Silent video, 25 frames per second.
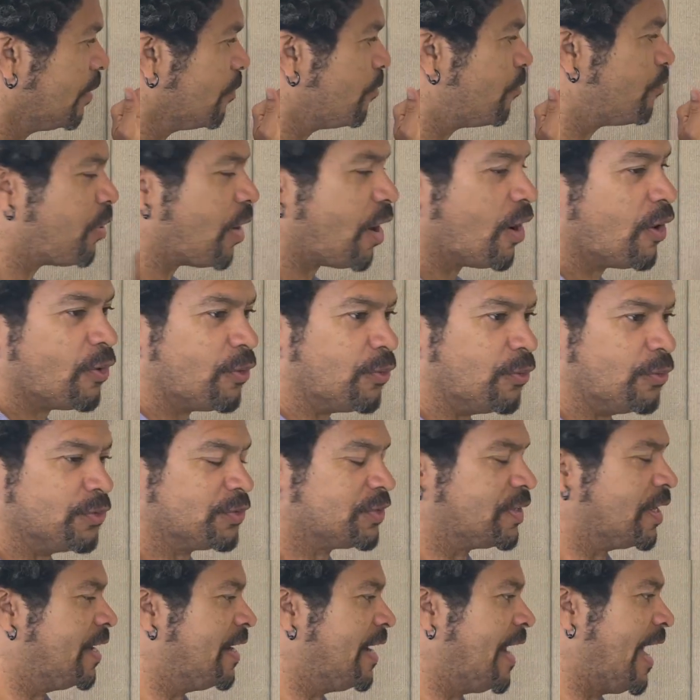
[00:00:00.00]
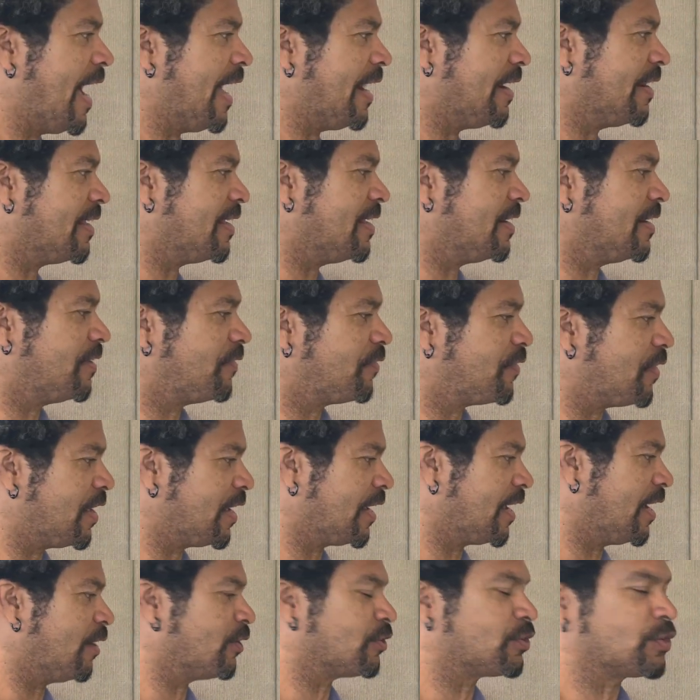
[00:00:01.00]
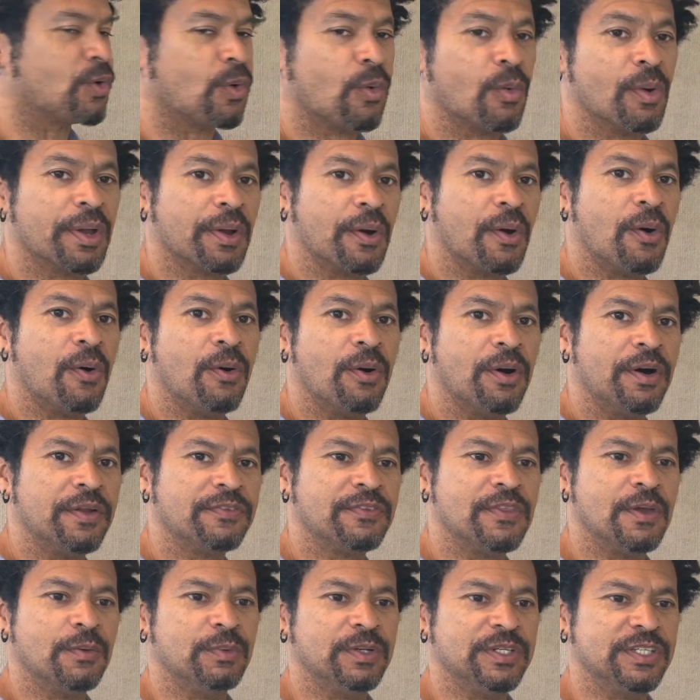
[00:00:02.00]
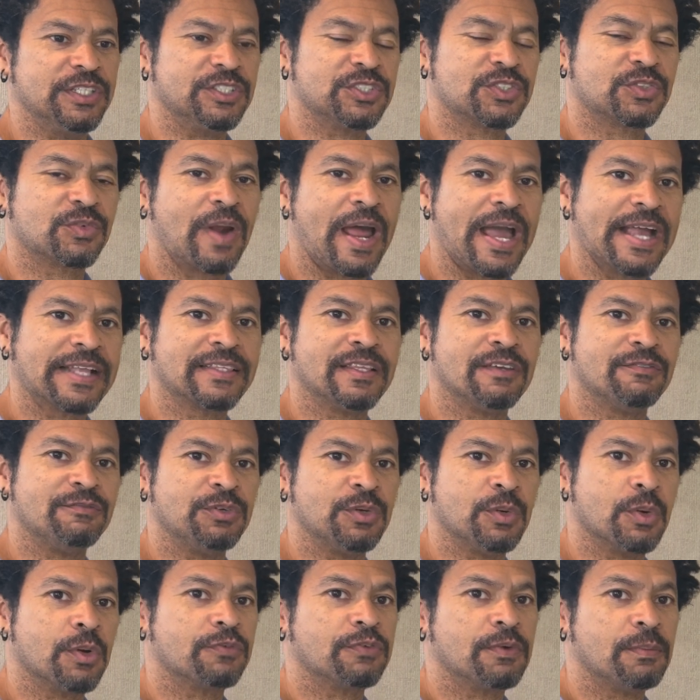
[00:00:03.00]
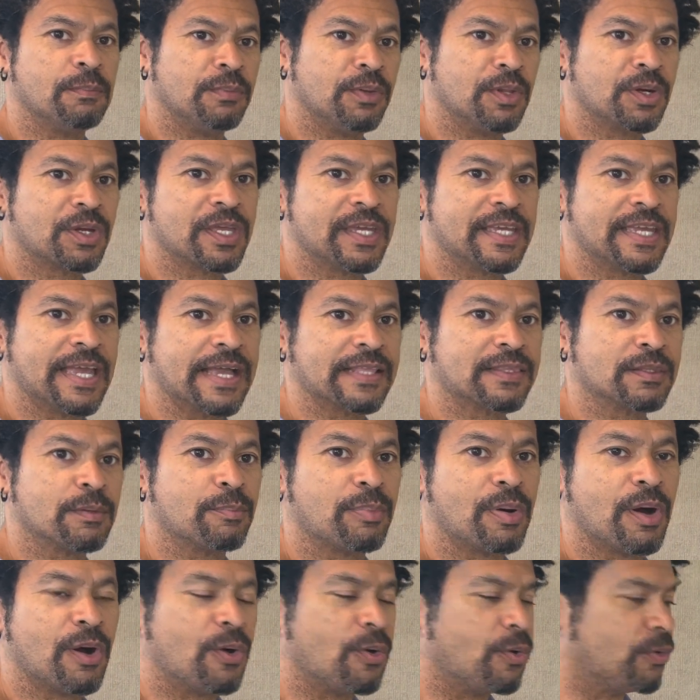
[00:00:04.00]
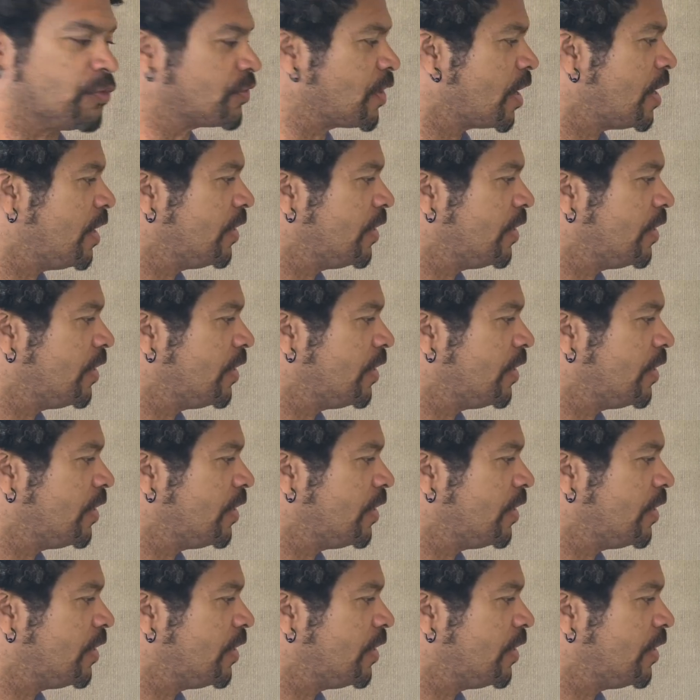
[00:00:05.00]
pose and not anything else going on that would distract the viewer from looking at the pose.